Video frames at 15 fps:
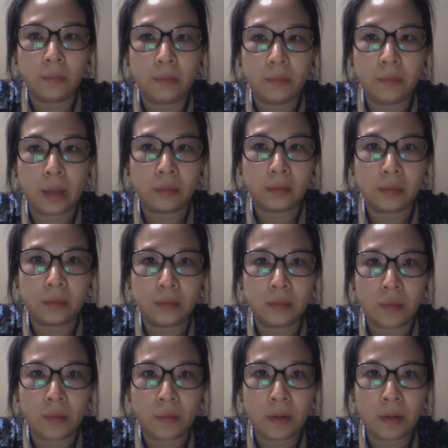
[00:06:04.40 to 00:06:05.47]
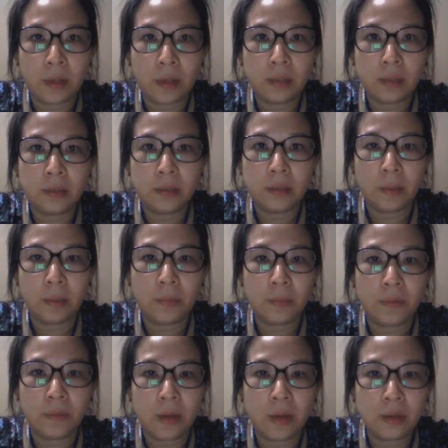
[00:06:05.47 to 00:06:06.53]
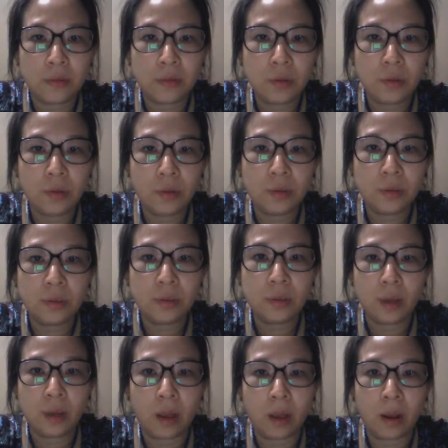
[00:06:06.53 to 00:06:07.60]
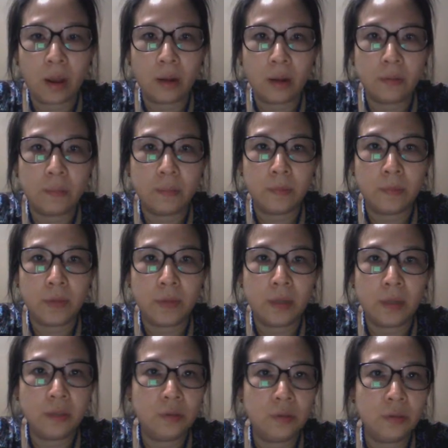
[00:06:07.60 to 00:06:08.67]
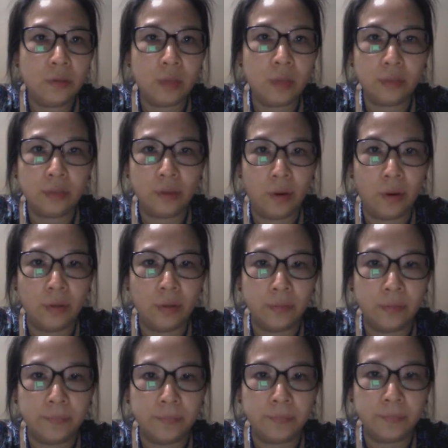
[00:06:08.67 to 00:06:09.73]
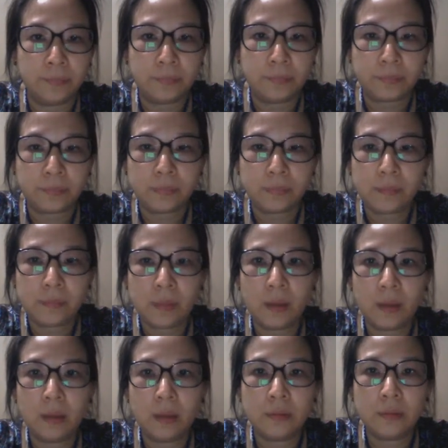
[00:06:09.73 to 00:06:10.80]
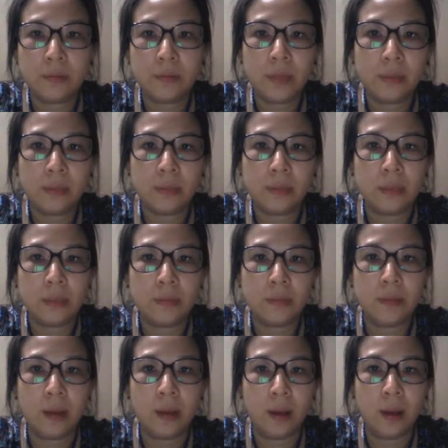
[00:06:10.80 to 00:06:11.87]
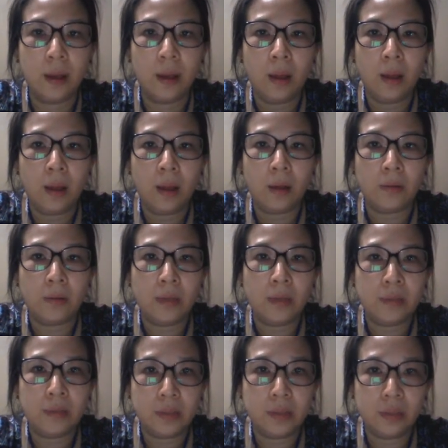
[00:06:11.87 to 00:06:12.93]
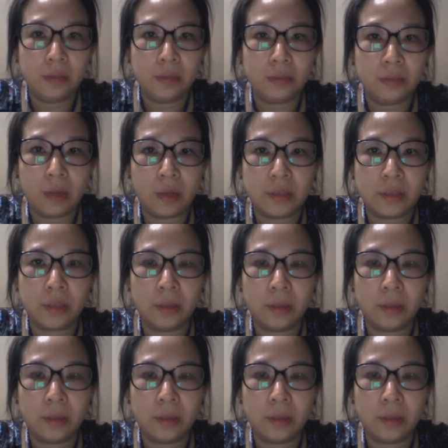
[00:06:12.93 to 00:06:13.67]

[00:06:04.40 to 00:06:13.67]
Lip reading: accessories, semi-finished goods, and finished goods, and so on. Okay, so that is the organizational structure.